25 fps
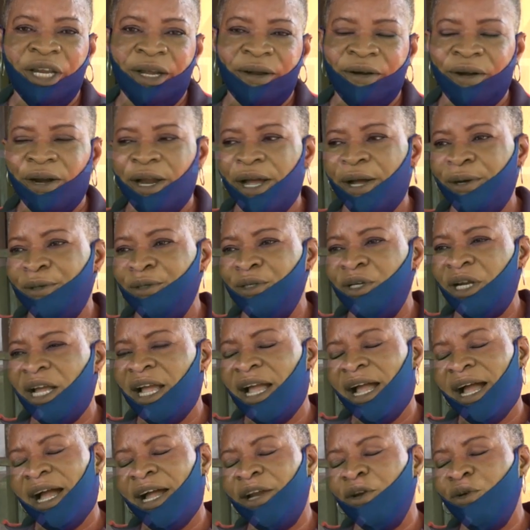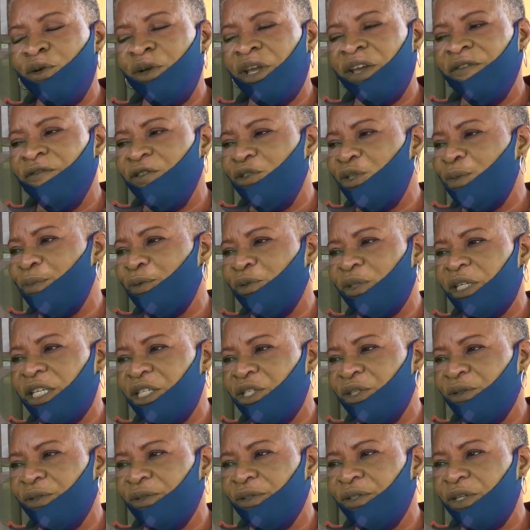crowd and not give us
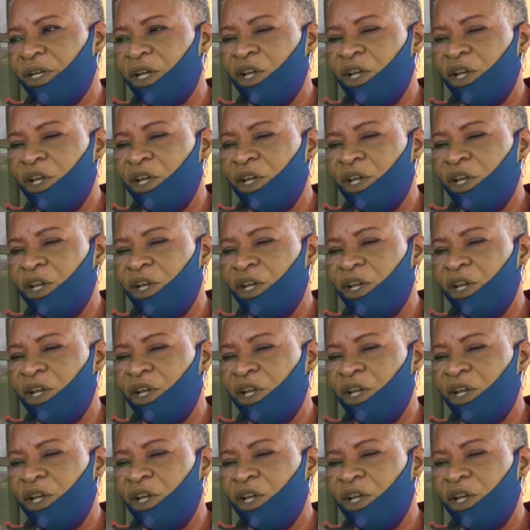protection.